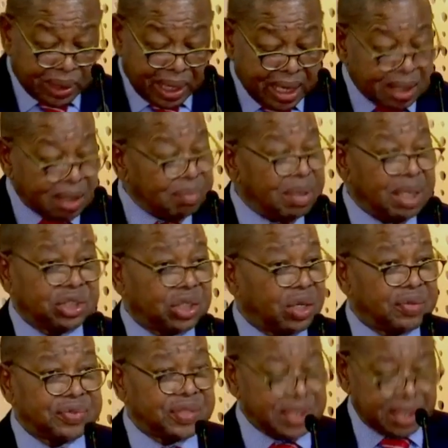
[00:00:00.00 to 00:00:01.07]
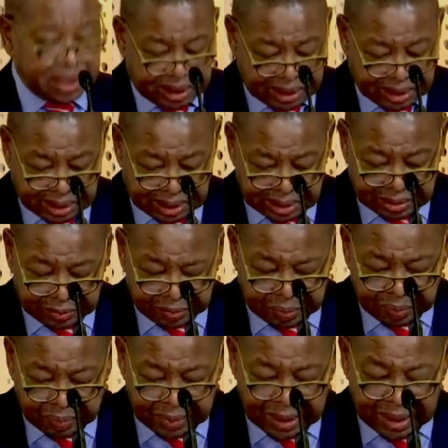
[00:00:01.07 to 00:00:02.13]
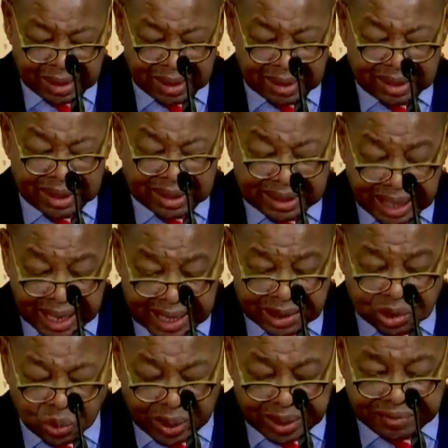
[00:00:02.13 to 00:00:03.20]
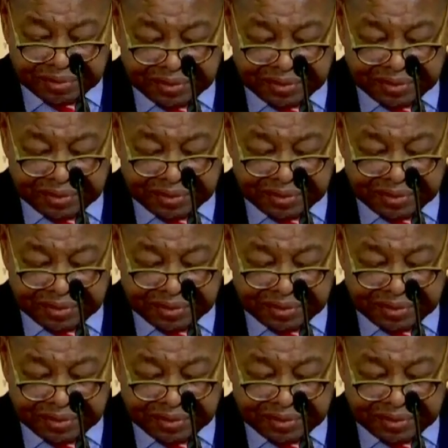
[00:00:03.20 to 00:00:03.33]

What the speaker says: with any measure of certainty the dates when